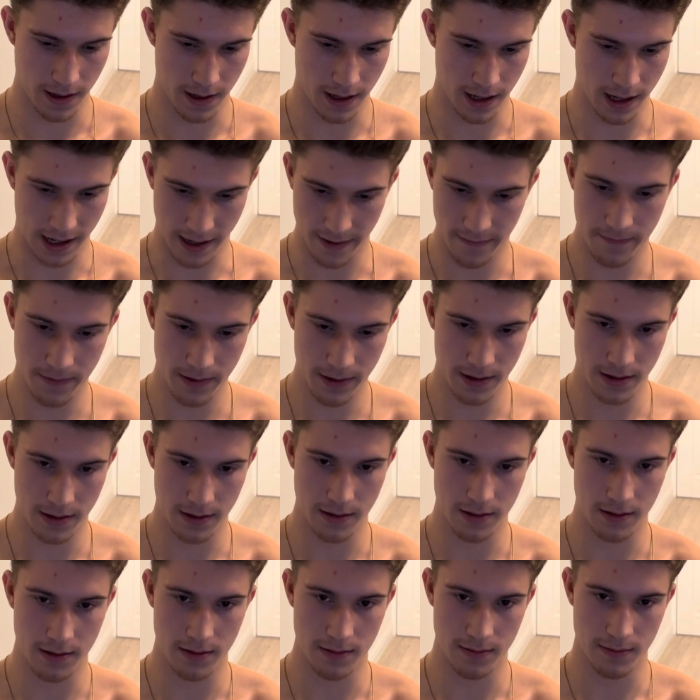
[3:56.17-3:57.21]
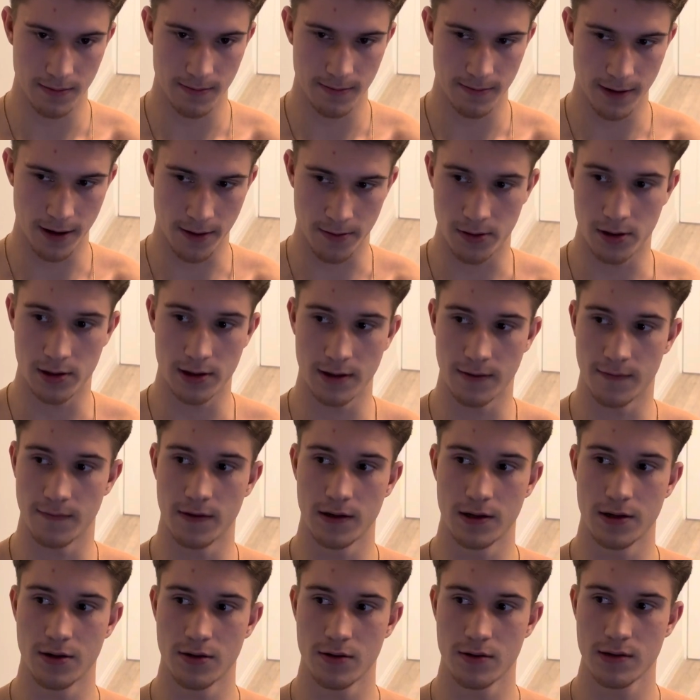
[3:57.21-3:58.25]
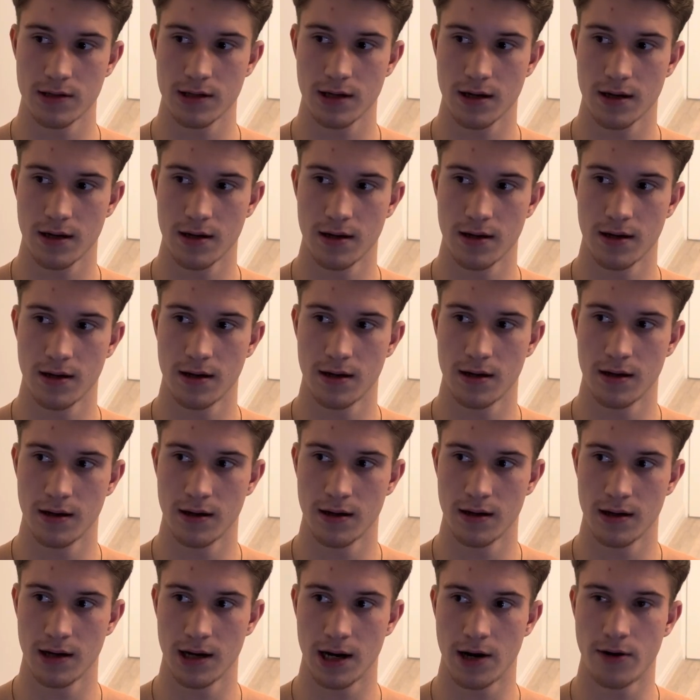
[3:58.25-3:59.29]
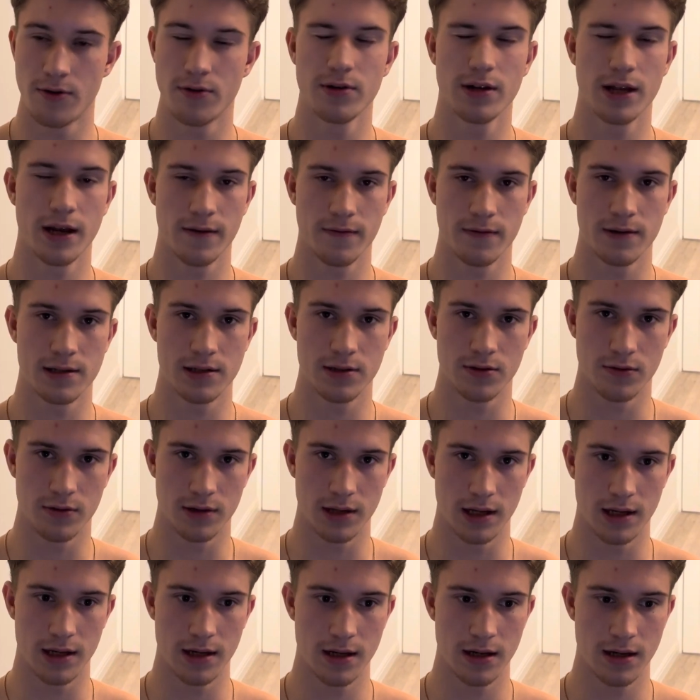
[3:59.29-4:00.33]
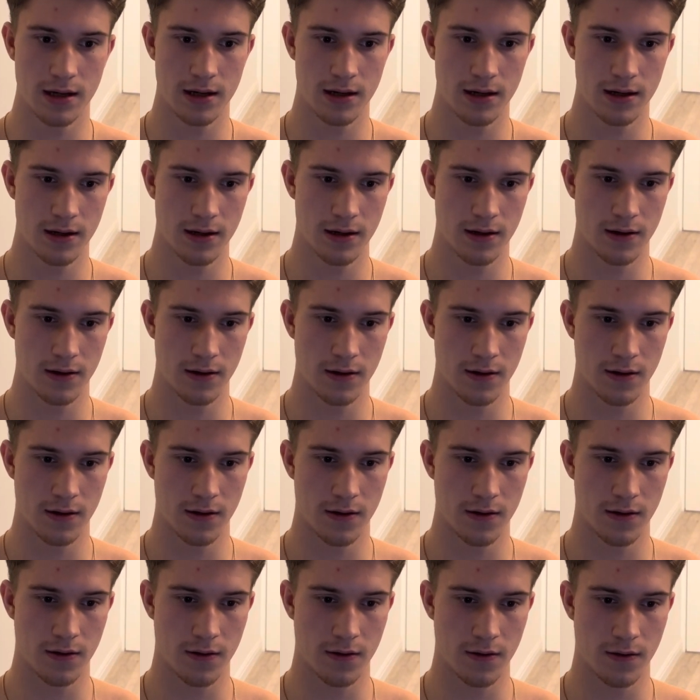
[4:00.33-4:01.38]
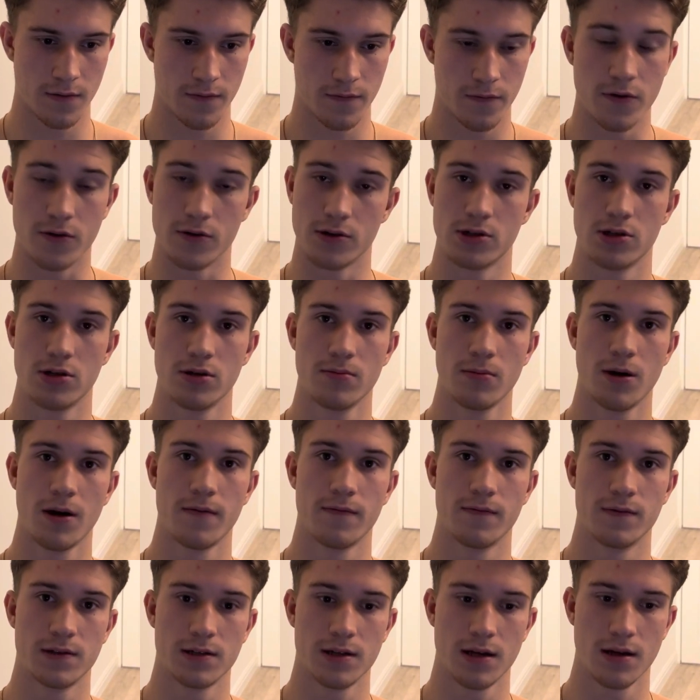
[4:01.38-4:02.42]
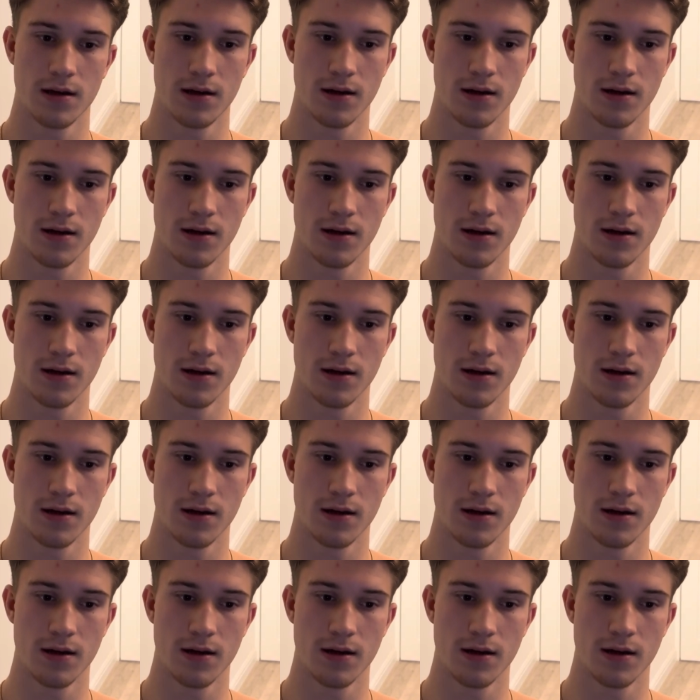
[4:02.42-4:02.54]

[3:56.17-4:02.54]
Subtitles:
I've been uploading videos around every single day for 2 months.